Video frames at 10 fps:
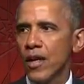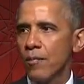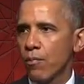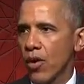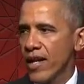
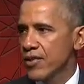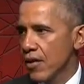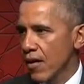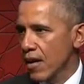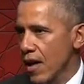embrace
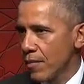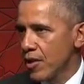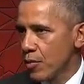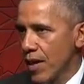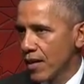our common
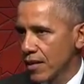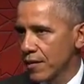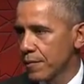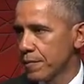humanity.